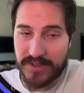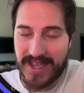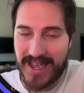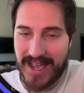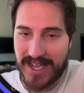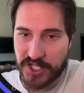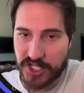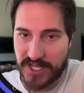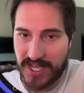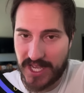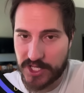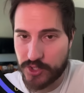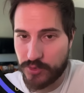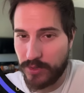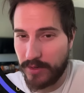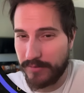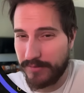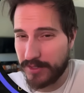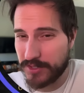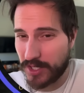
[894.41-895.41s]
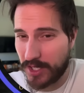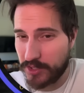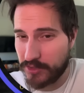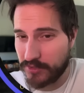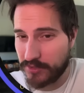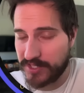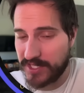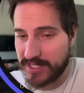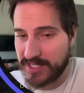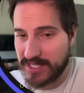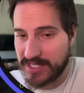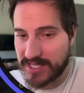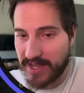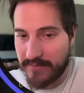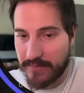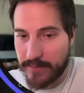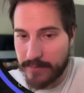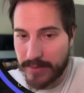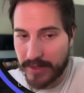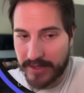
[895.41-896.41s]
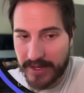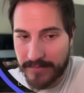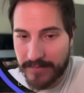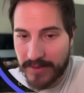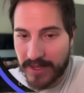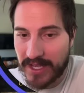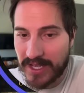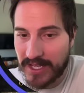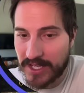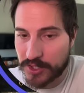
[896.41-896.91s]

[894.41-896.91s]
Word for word: Cash and cash equivalents, $167 million.